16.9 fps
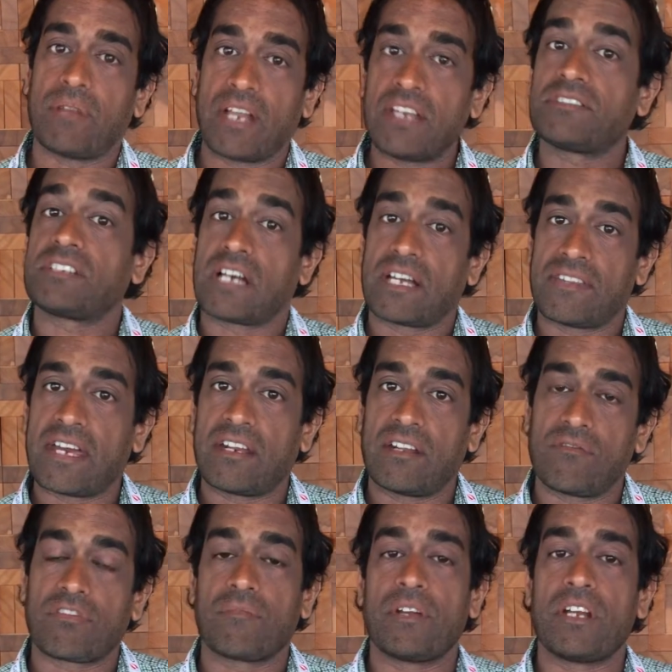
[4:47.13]
based on
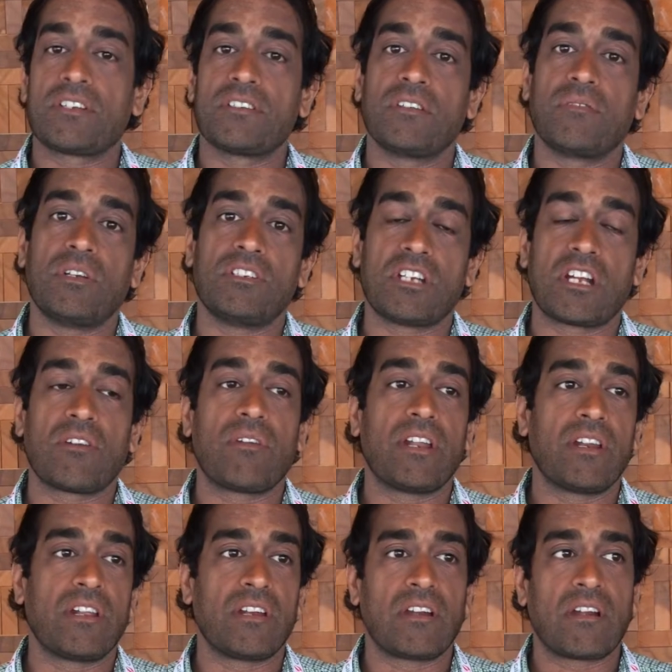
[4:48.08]
that information that we
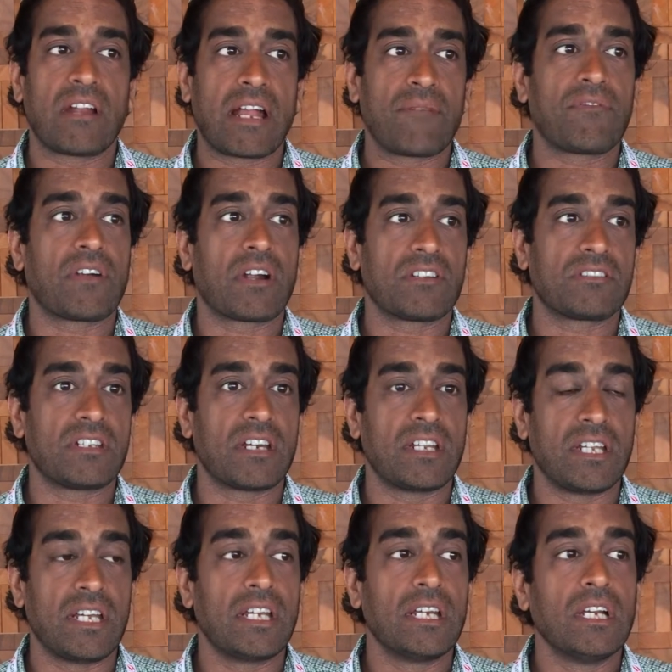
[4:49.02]
generated in our AMFAR
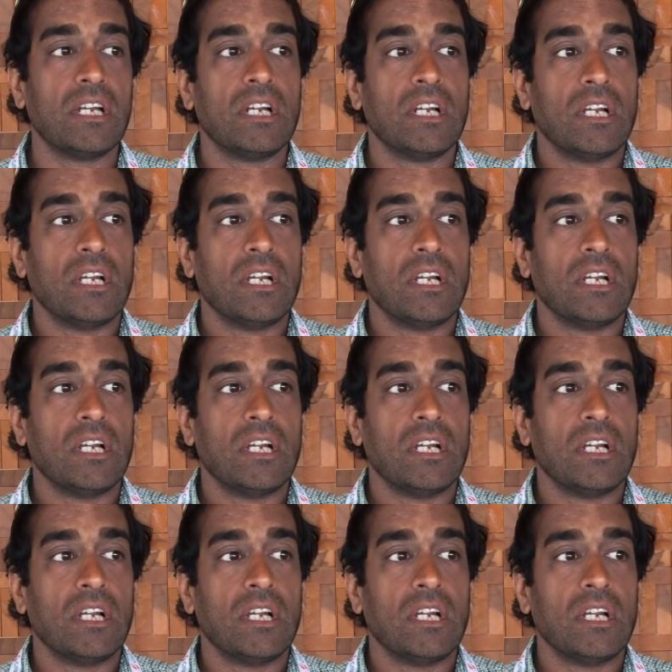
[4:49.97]
study